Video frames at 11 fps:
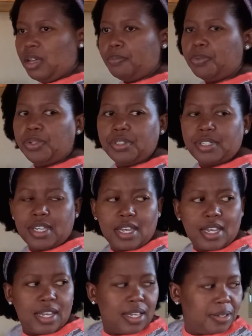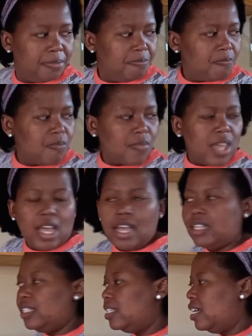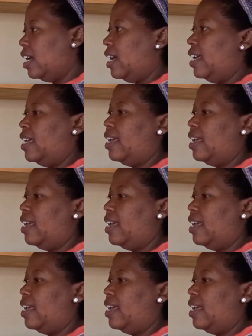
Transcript: apples here. And yeah,